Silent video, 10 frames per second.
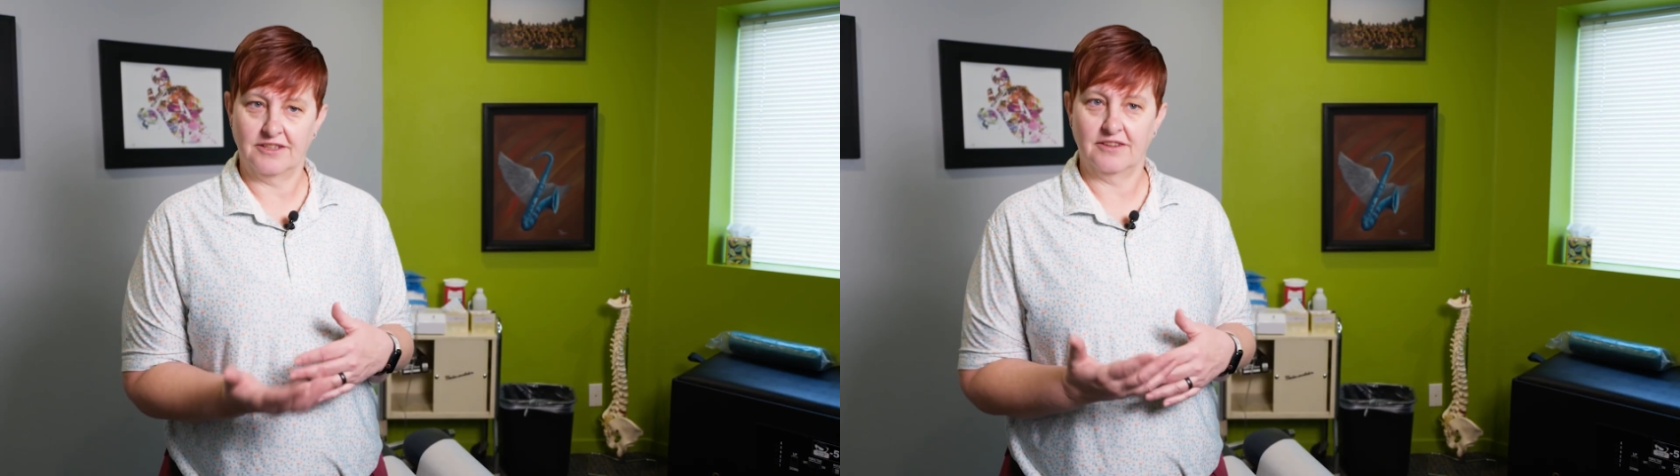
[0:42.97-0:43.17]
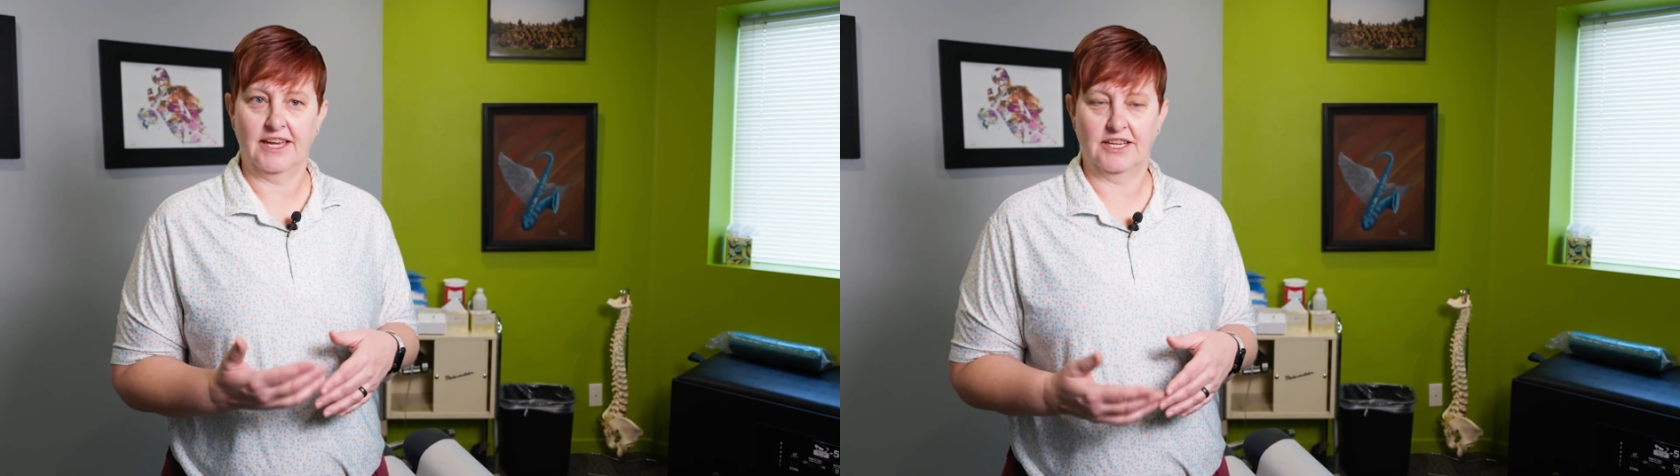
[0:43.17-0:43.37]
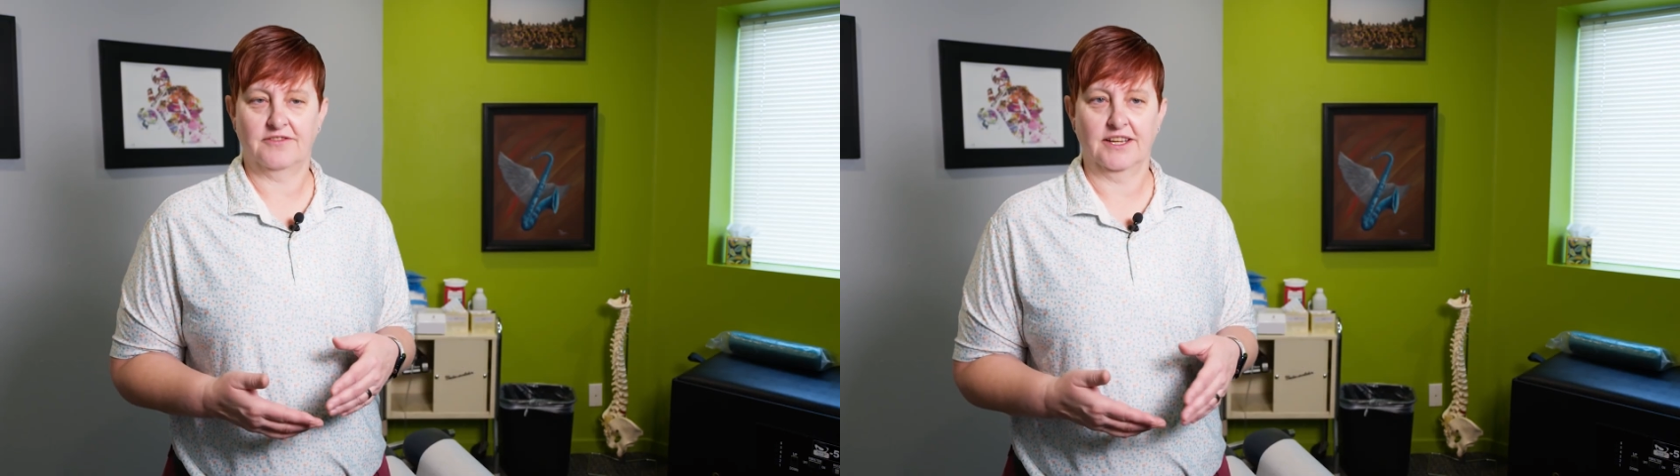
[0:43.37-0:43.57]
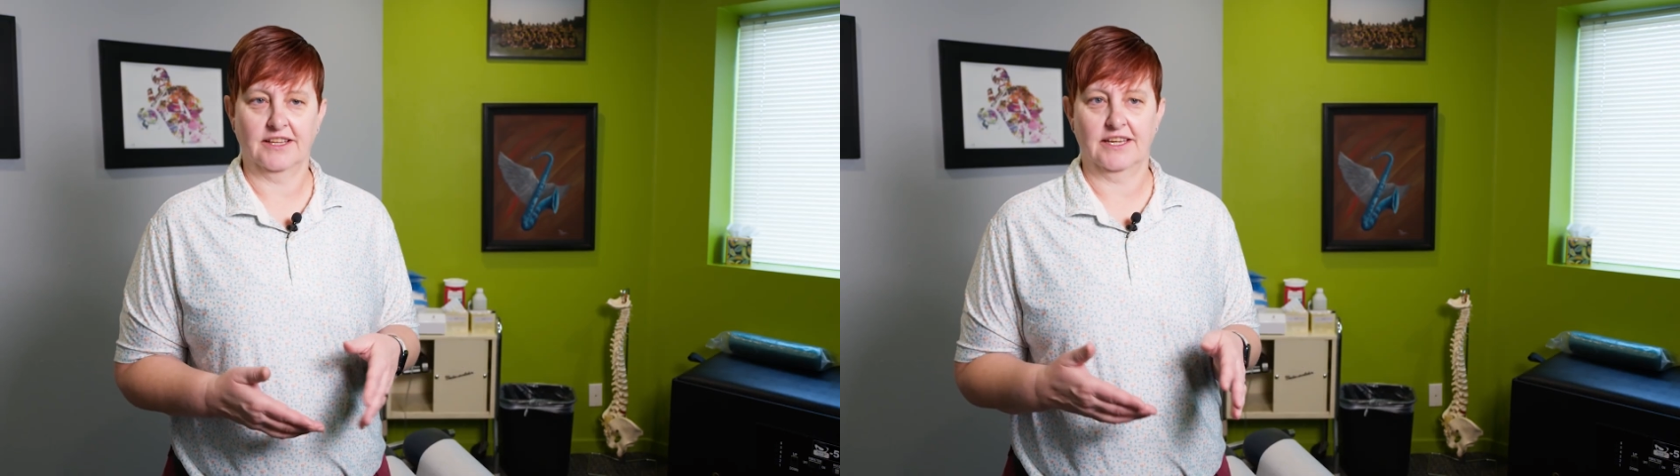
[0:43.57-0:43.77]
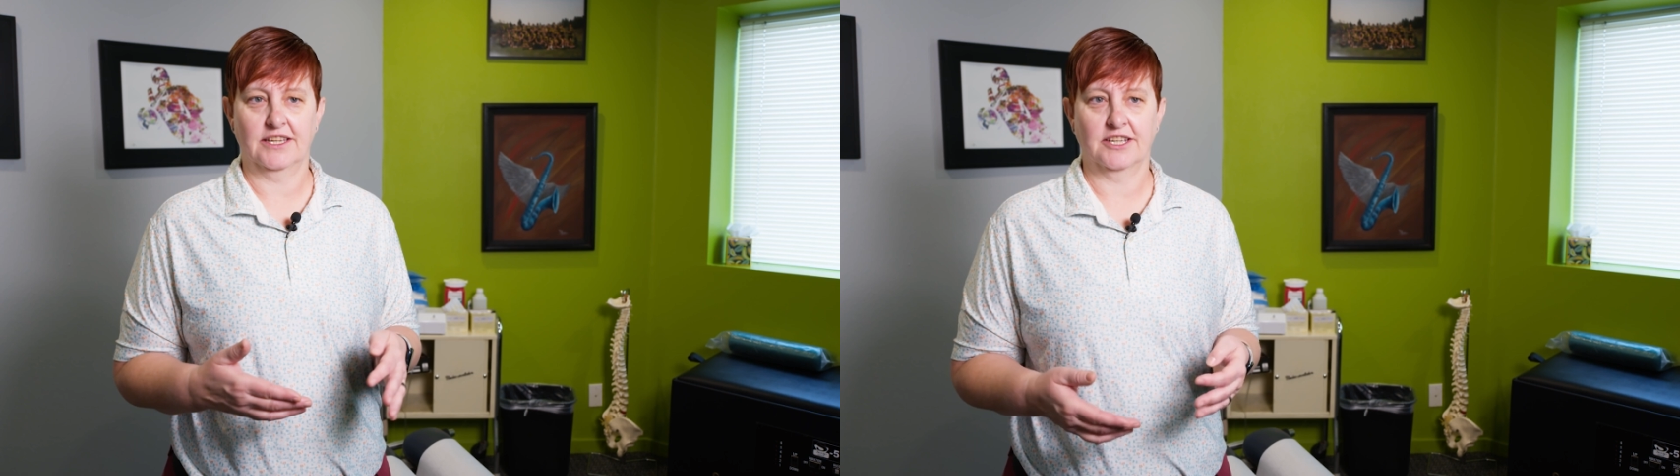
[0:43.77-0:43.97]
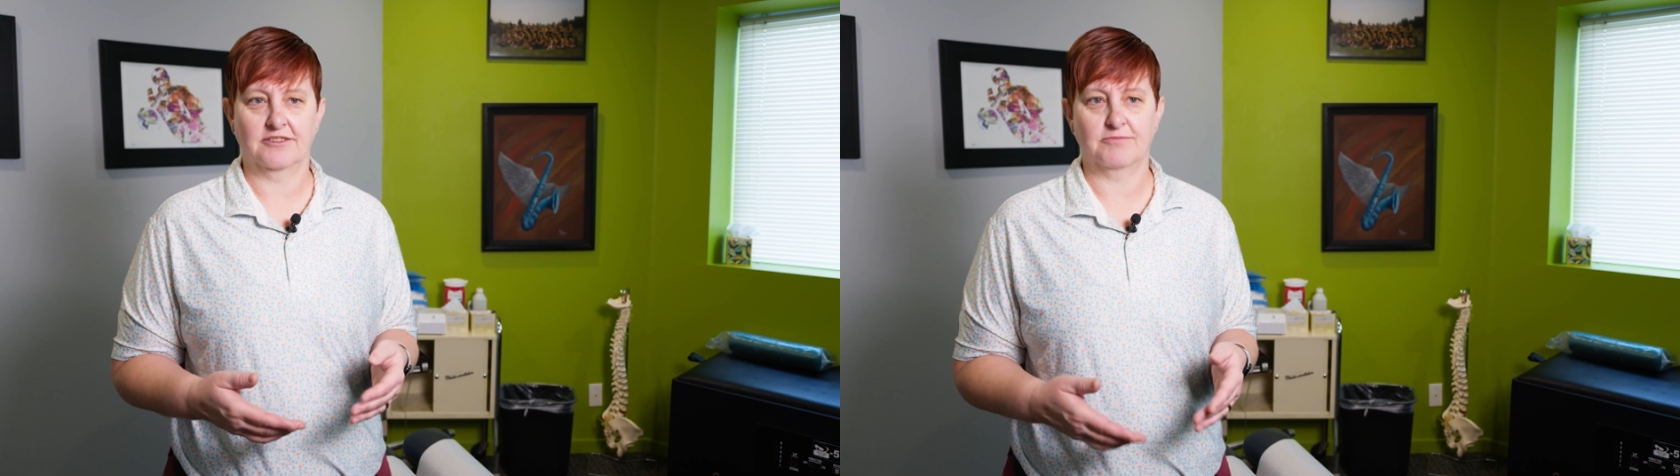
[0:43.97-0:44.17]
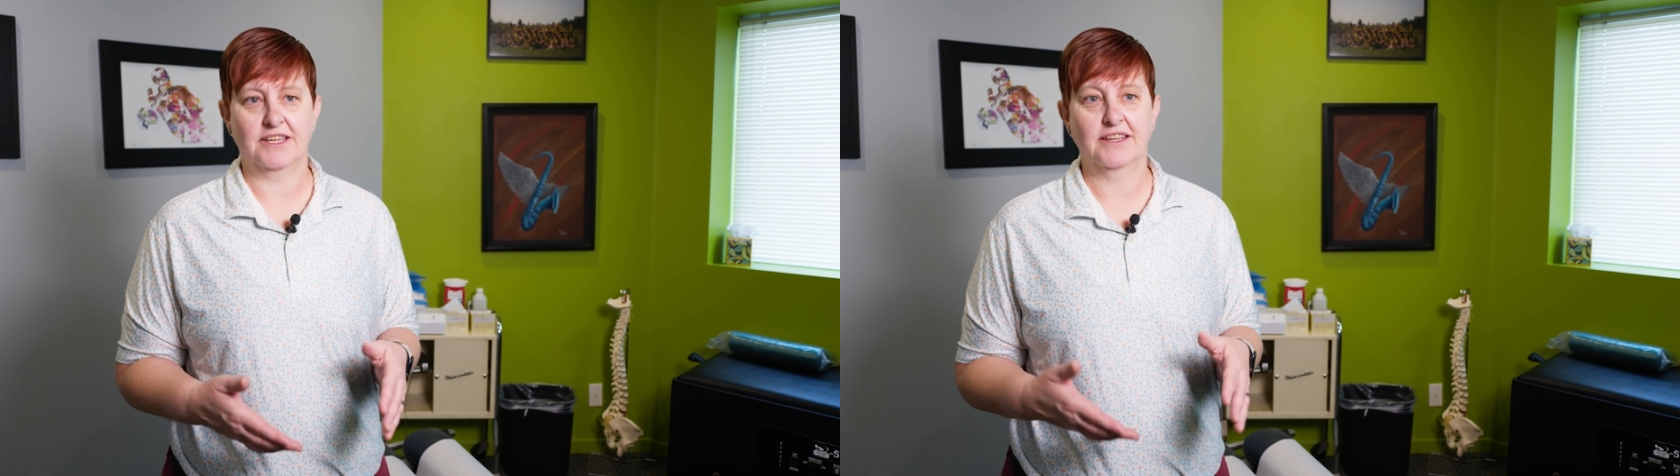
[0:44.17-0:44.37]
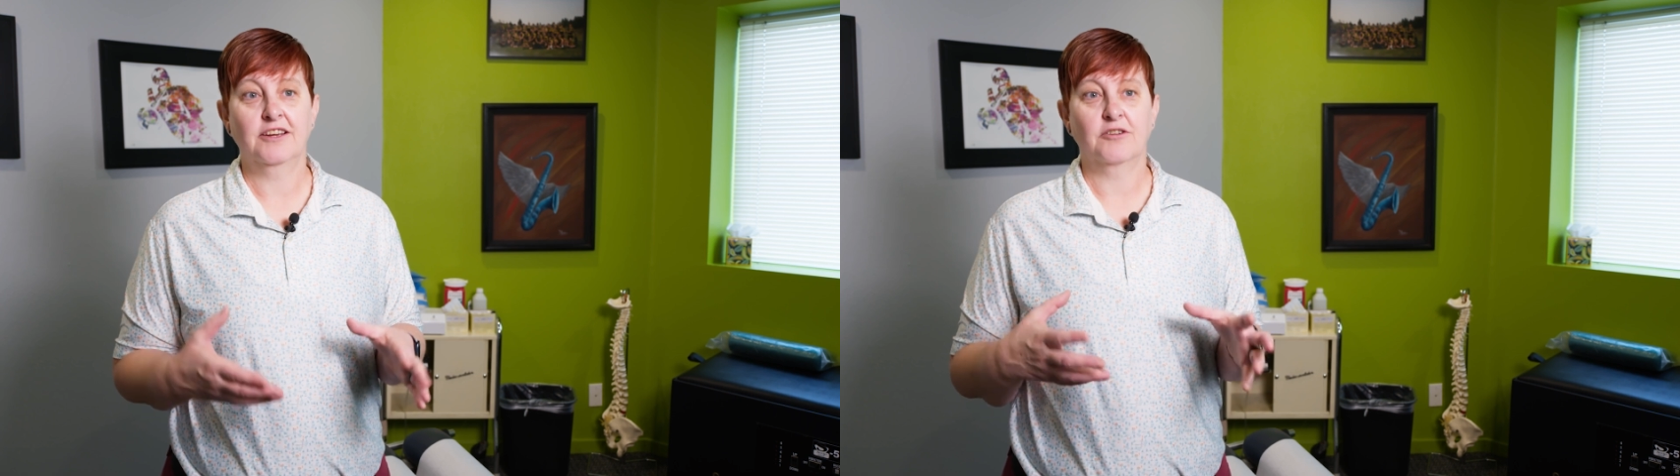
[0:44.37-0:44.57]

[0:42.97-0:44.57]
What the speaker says: do the HVLA adjustment,